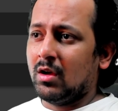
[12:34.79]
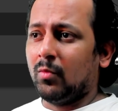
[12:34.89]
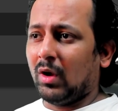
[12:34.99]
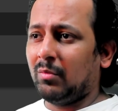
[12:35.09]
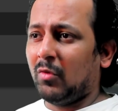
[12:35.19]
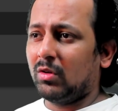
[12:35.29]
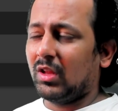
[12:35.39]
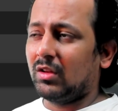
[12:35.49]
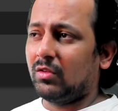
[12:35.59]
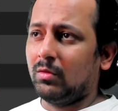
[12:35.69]
One more
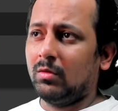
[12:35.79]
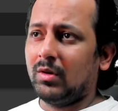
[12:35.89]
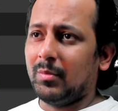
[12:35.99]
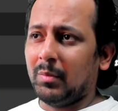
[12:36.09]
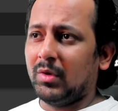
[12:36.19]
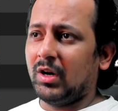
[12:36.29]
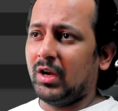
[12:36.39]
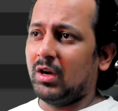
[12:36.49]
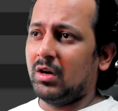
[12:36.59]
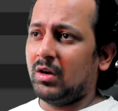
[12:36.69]
thing to remember
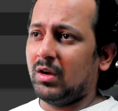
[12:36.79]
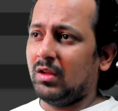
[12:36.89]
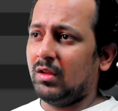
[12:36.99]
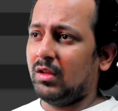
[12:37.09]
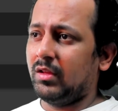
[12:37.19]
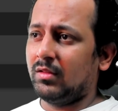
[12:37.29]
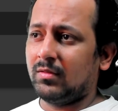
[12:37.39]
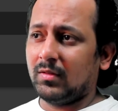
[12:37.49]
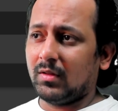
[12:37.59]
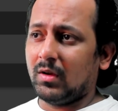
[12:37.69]
here is